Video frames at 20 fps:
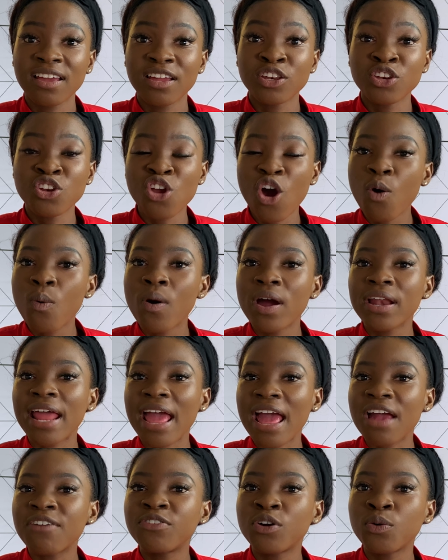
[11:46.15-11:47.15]
No one
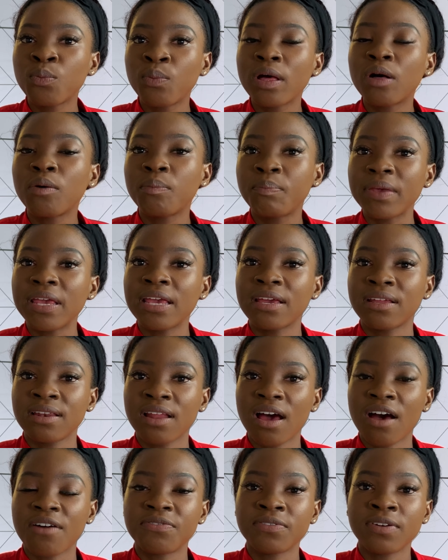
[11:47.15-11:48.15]
ever will be
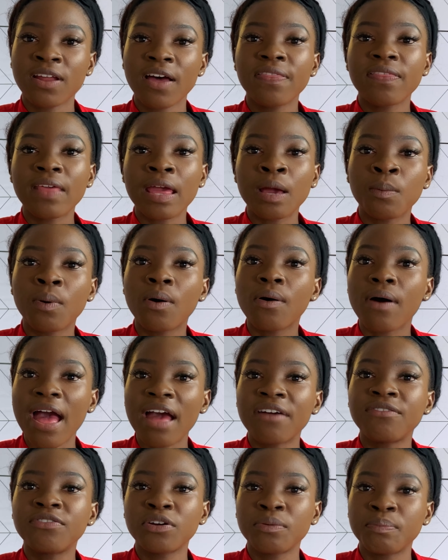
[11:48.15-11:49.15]
enough. Nothing will
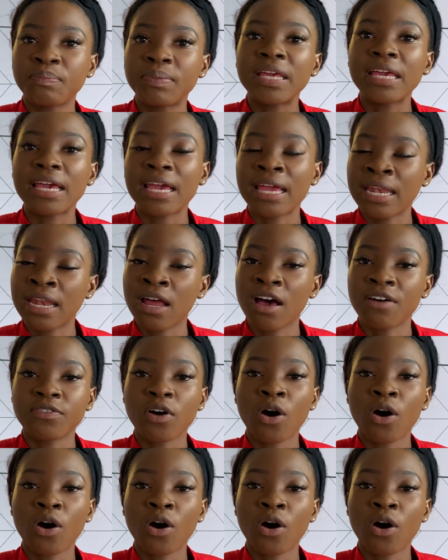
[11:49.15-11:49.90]
ever be enough.